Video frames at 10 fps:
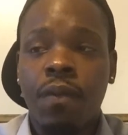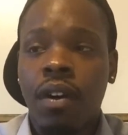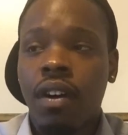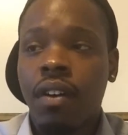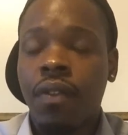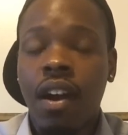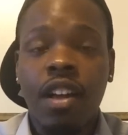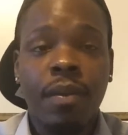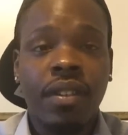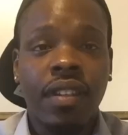for
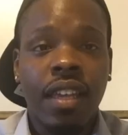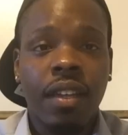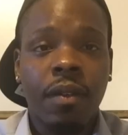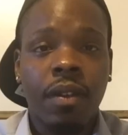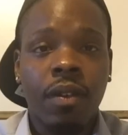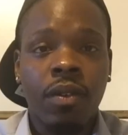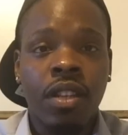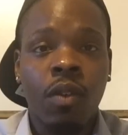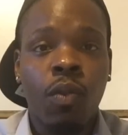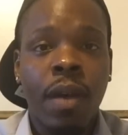argument's sake,
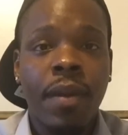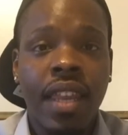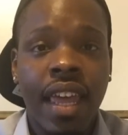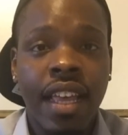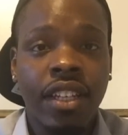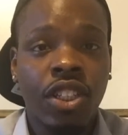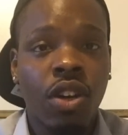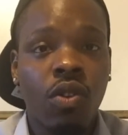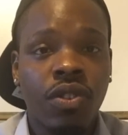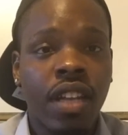the women that he
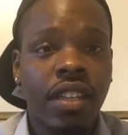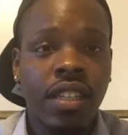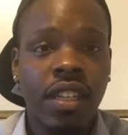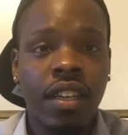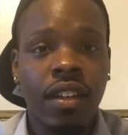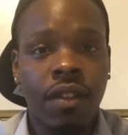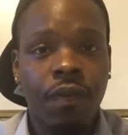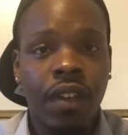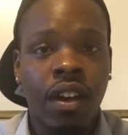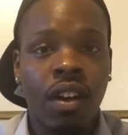chose not to
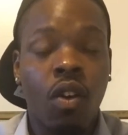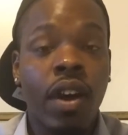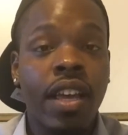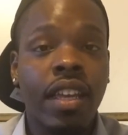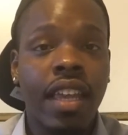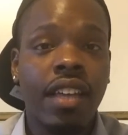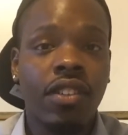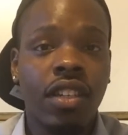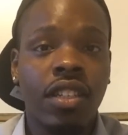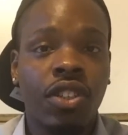or he
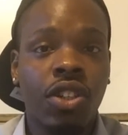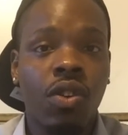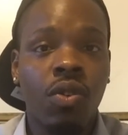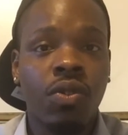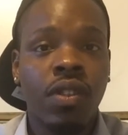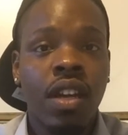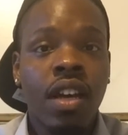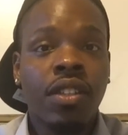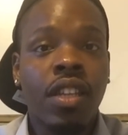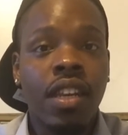allegedly chose
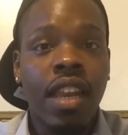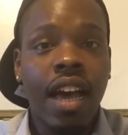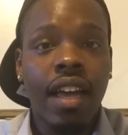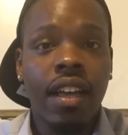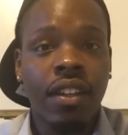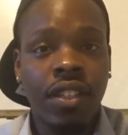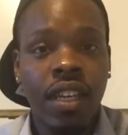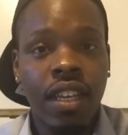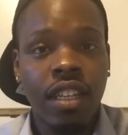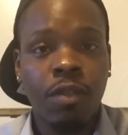to not
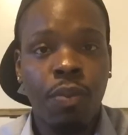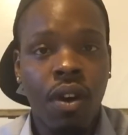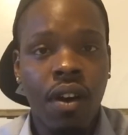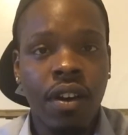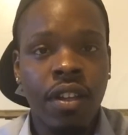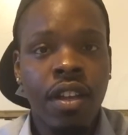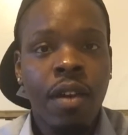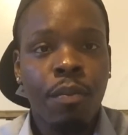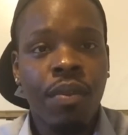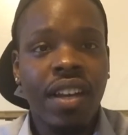attend his party
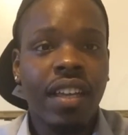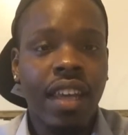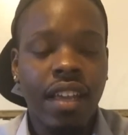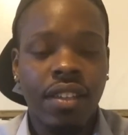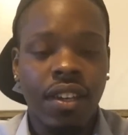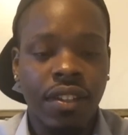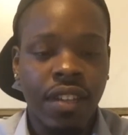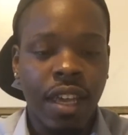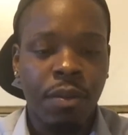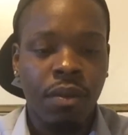bring a lot to the
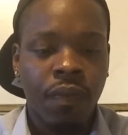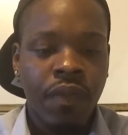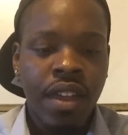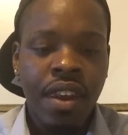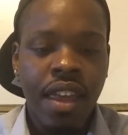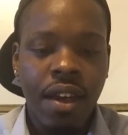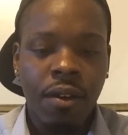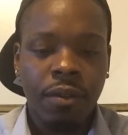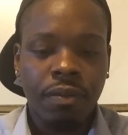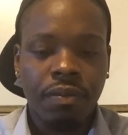table.
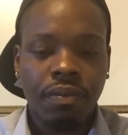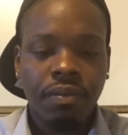Now,